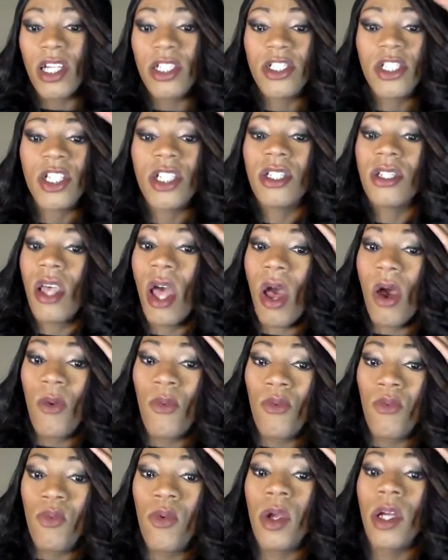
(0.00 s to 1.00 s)
It's just
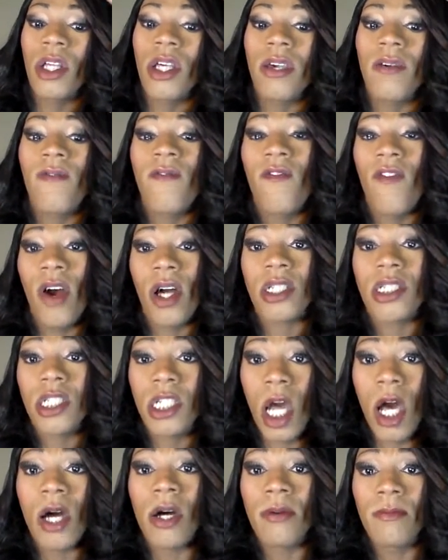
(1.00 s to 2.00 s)
really
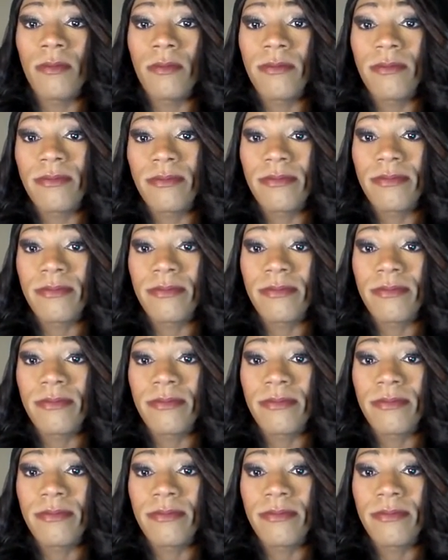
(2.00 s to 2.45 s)
fucked up,